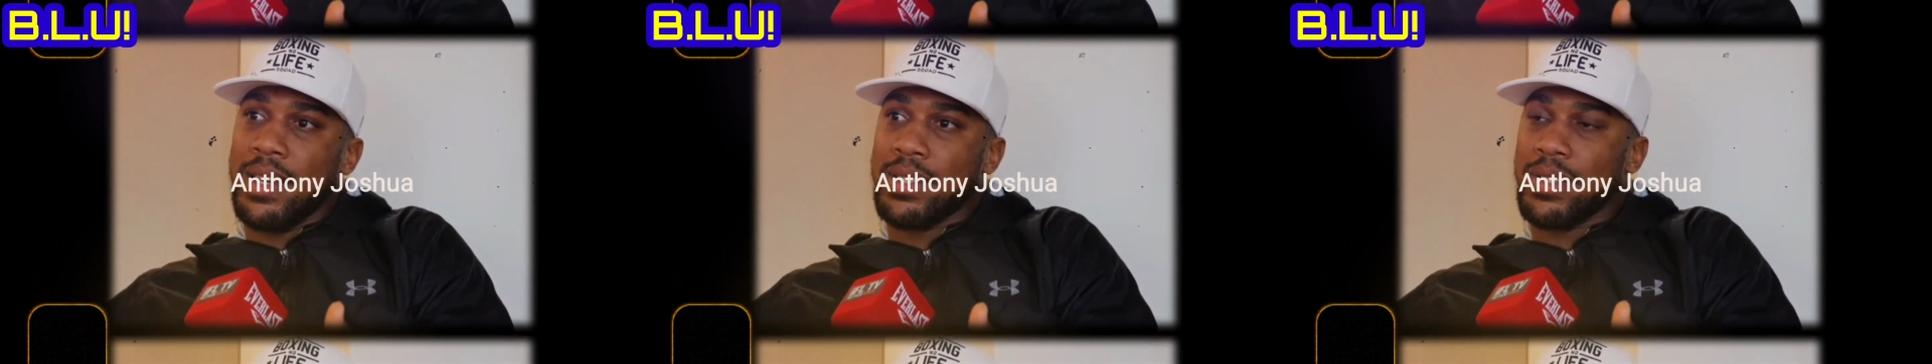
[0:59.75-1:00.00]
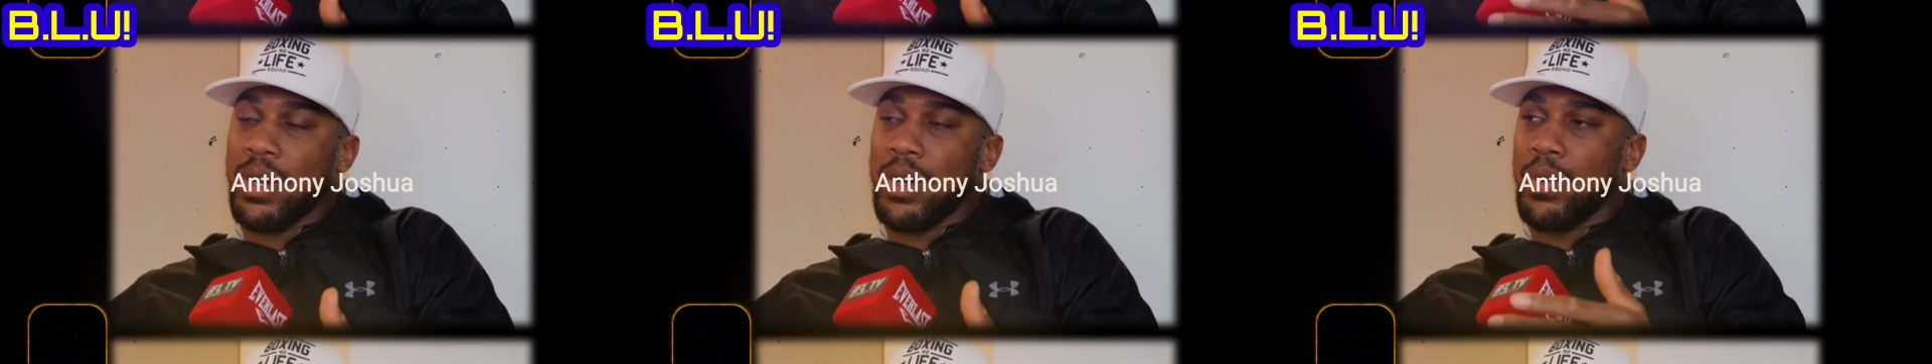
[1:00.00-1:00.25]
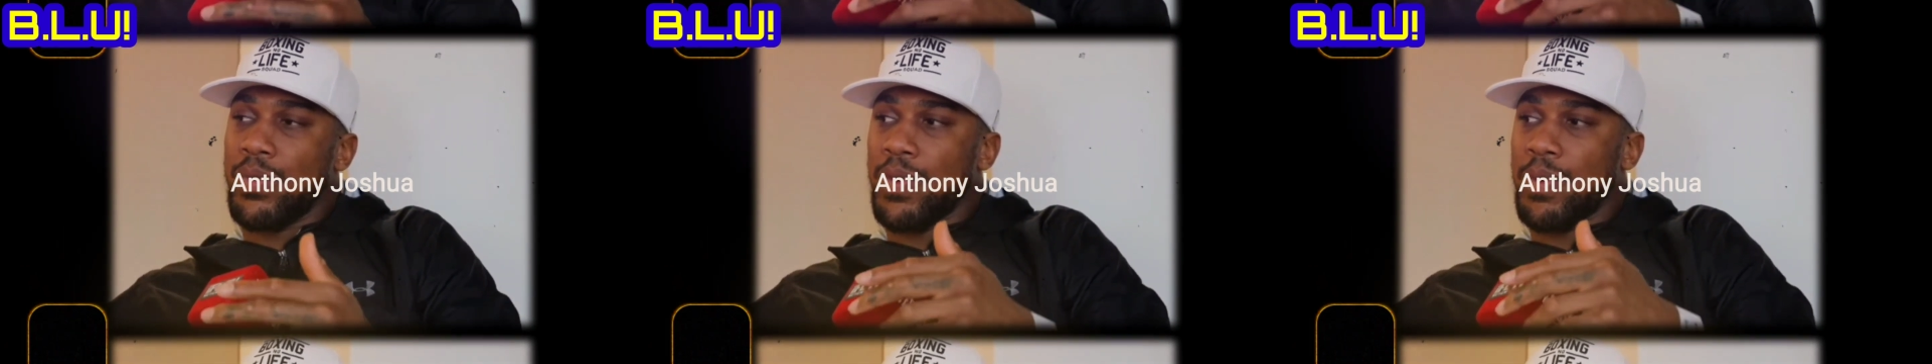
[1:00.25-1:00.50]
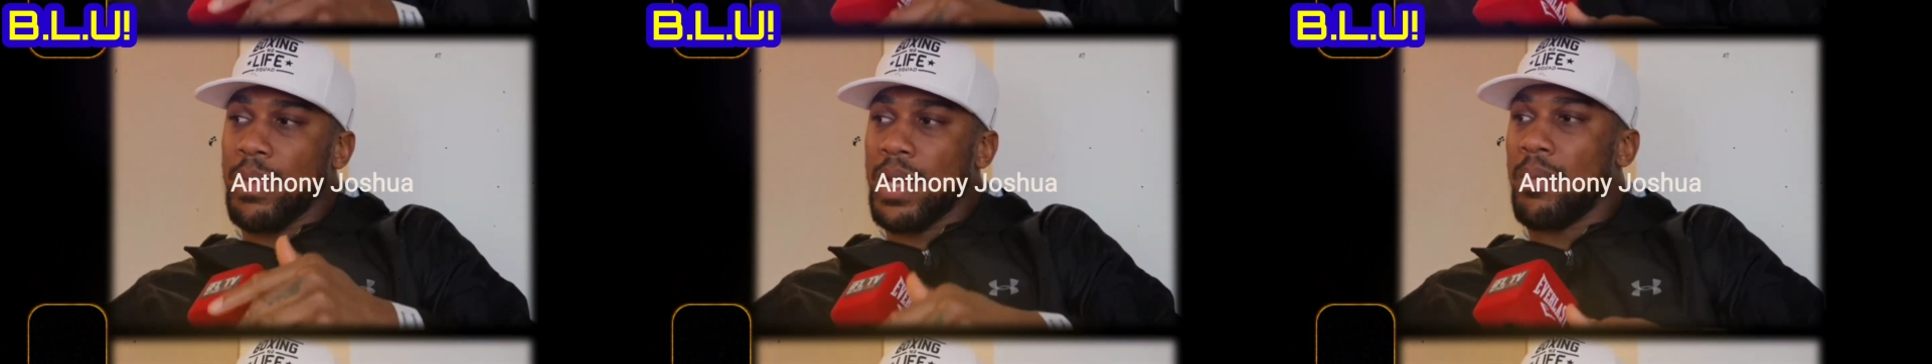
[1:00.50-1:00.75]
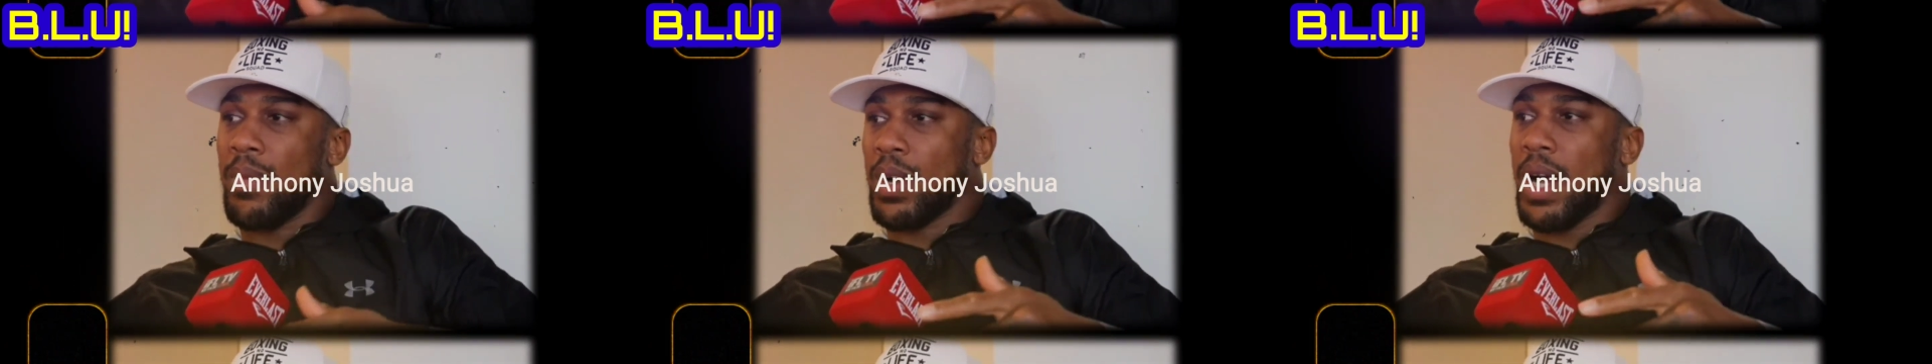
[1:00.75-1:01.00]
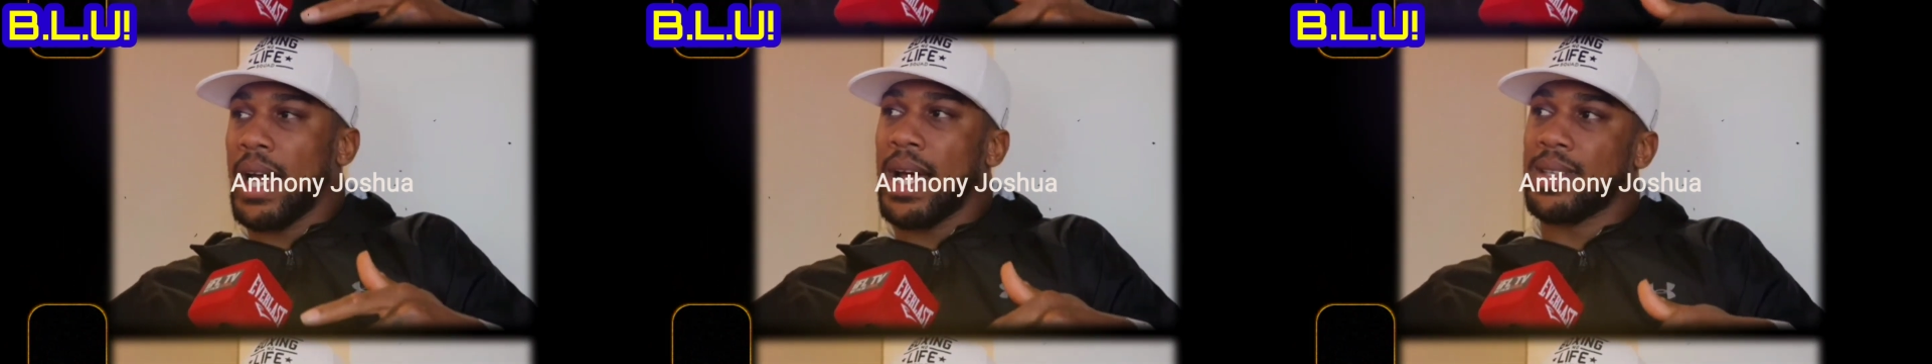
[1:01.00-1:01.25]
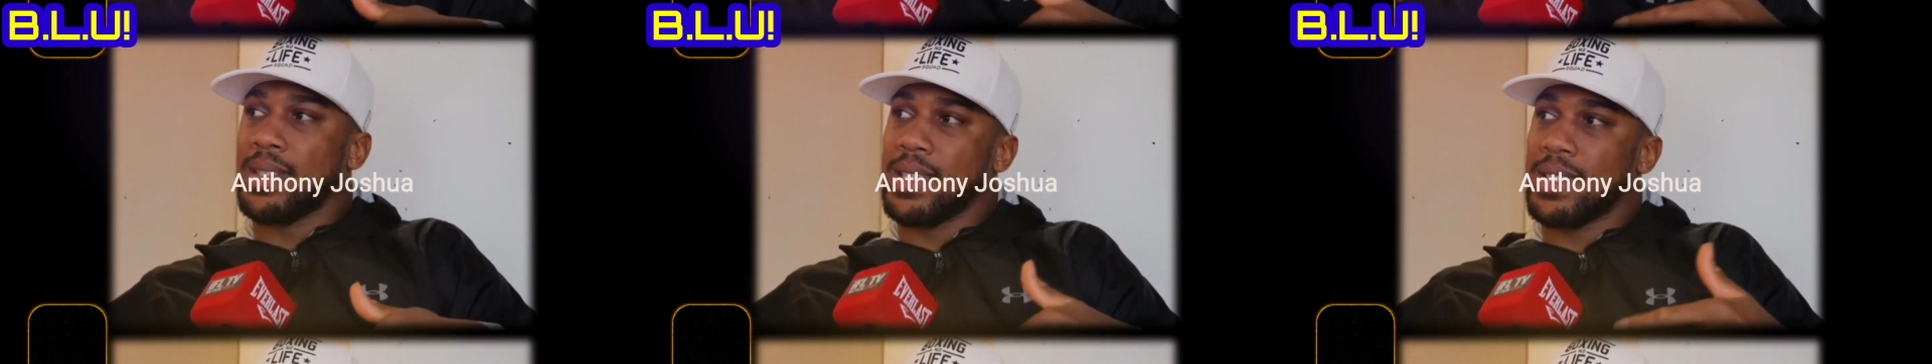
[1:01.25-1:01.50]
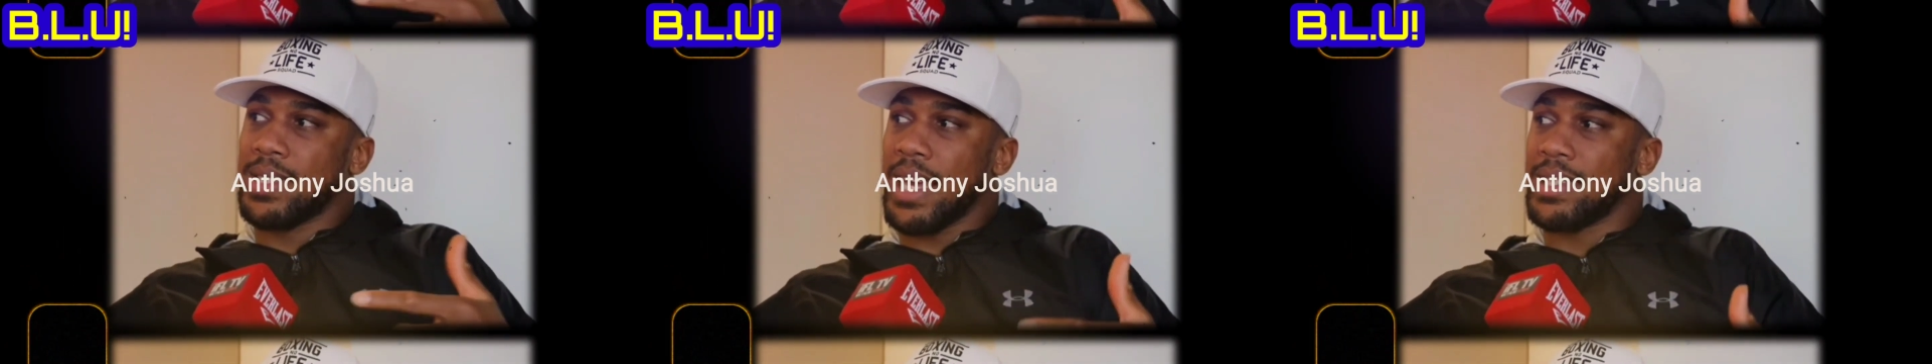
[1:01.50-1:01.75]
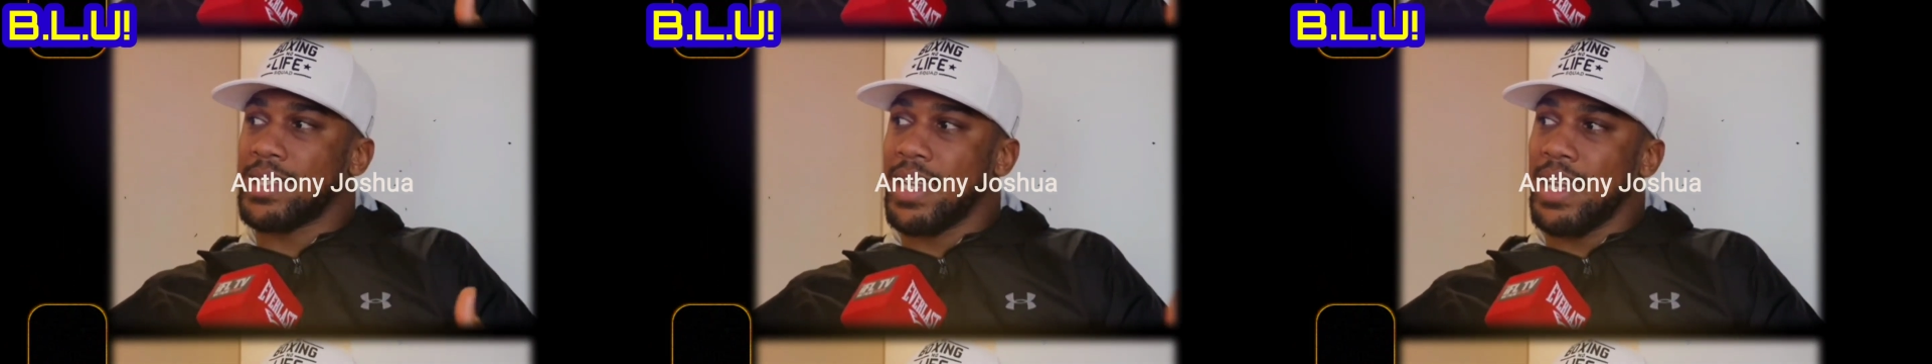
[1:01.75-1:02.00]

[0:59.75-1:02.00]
So for me, I'm not going out to the States